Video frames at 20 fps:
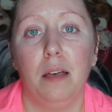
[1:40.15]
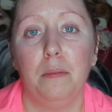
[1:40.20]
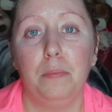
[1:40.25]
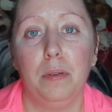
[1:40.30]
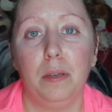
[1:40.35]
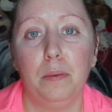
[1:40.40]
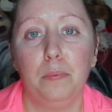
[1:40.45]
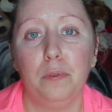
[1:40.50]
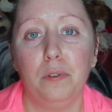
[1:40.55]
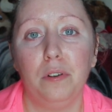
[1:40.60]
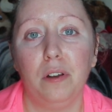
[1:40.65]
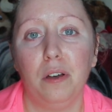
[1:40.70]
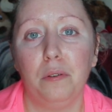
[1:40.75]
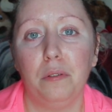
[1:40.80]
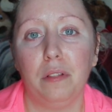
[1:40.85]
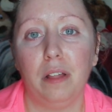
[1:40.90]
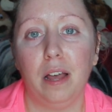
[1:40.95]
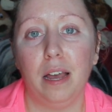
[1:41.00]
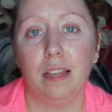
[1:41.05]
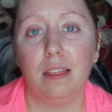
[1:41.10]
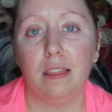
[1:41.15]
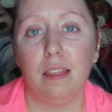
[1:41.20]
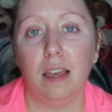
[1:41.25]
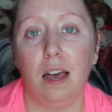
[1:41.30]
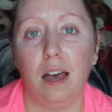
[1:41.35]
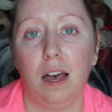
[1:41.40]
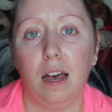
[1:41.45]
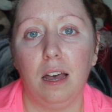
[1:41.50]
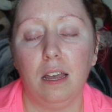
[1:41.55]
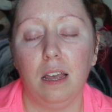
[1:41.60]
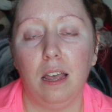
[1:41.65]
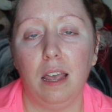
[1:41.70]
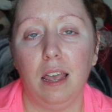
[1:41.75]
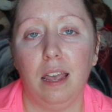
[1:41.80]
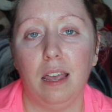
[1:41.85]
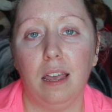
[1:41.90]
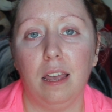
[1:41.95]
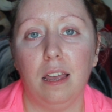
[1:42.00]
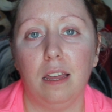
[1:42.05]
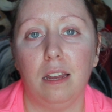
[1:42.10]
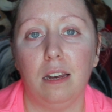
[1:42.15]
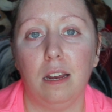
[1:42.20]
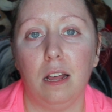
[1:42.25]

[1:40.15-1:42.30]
People don't like that, and